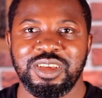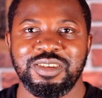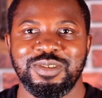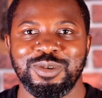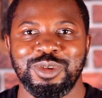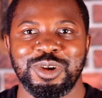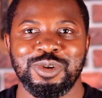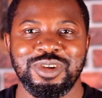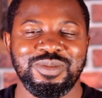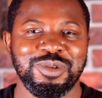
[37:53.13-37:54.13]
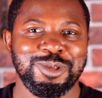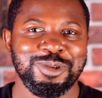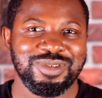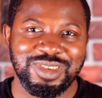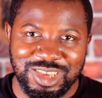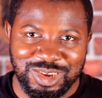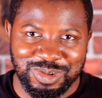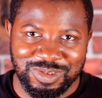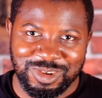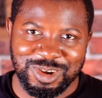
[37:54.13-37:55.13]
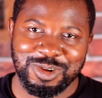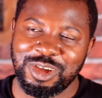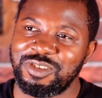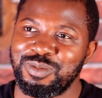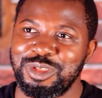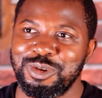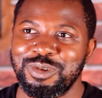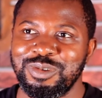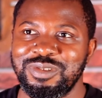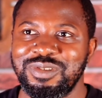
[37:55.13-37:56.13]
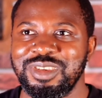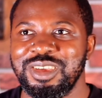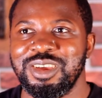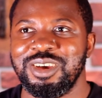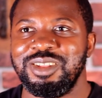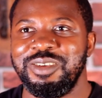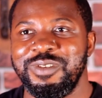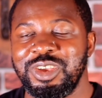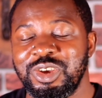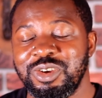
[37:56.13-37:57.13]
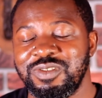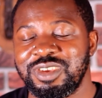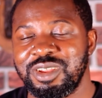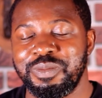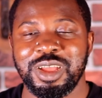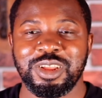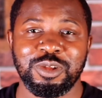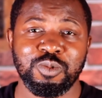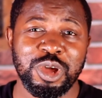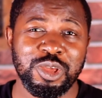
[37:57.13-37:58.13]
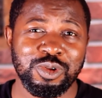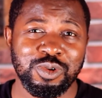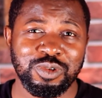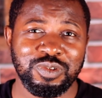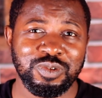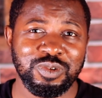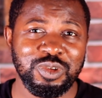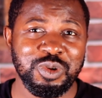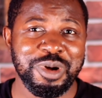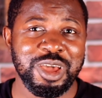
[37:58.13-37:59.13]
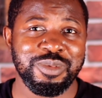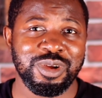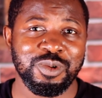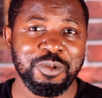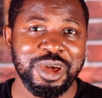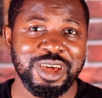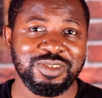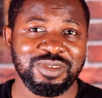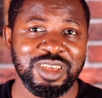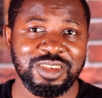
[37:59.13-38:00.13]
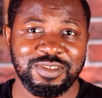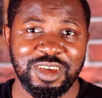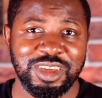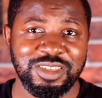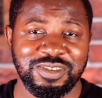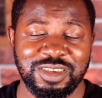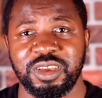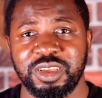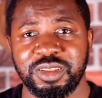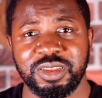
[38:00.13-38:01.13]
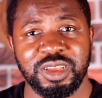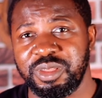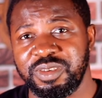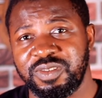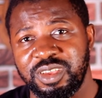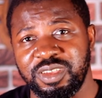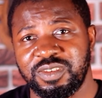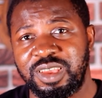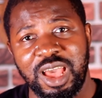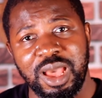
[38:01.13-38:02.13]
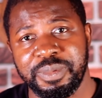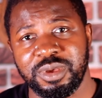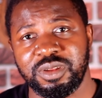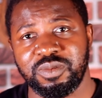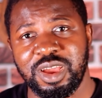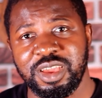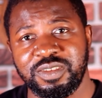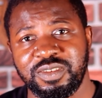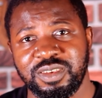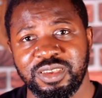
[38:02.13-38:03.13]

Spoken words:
So there are going to be those issues, there are going to be those divisions, and depending on where you go to, you might be required to take sides, and these things happen, right?